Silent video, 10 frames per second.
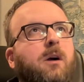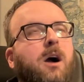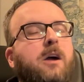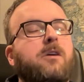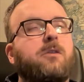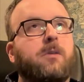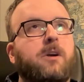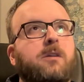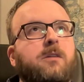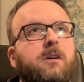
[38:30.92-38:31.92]
I
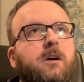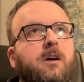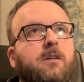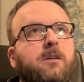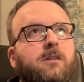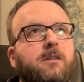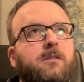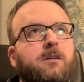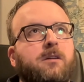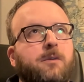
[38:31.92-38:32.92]
agree that I think this
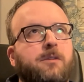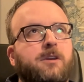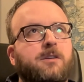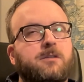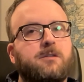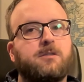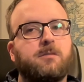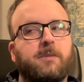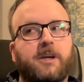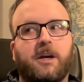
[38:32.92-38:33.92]
conversation
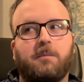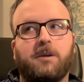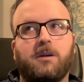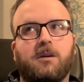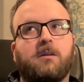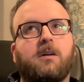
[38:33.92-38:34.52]
should be happening